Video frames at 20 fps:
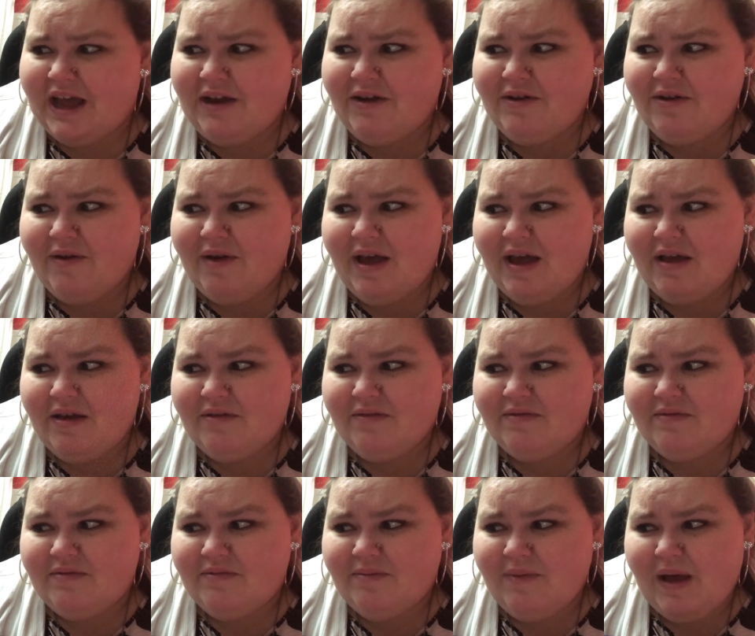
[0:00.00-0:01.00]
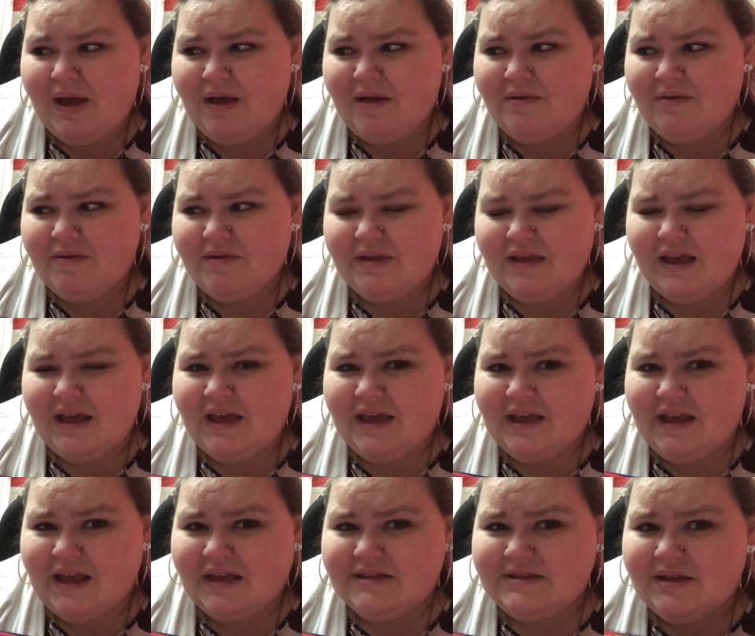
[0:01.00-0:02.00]
don't know how, well, yeah, I
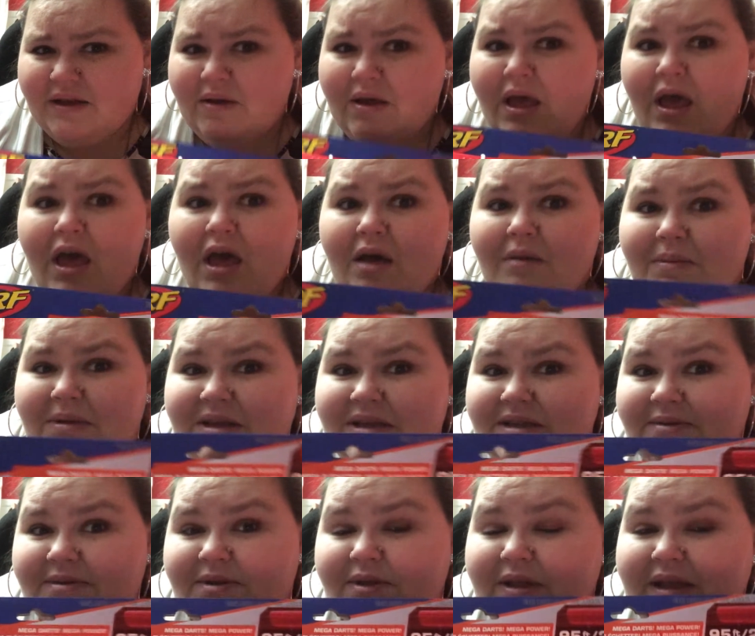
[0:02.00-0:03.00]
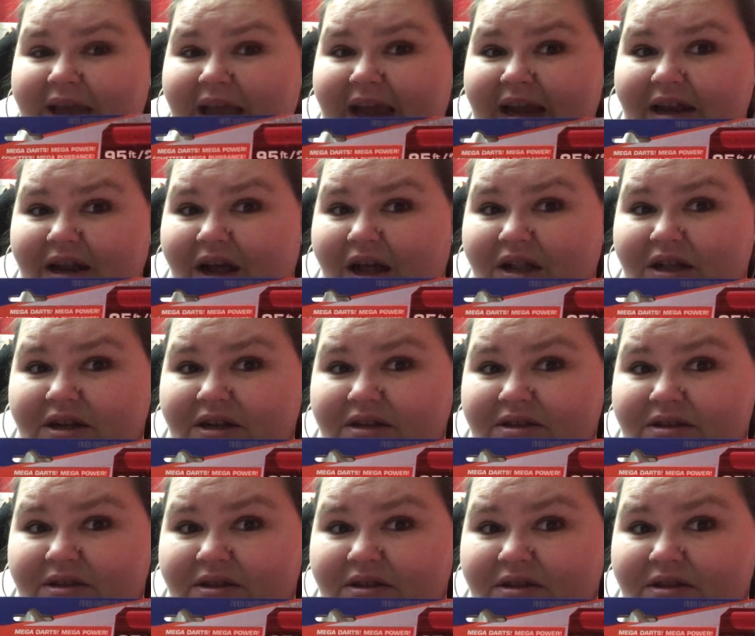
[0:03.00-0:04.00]
guess so. But this was only $8.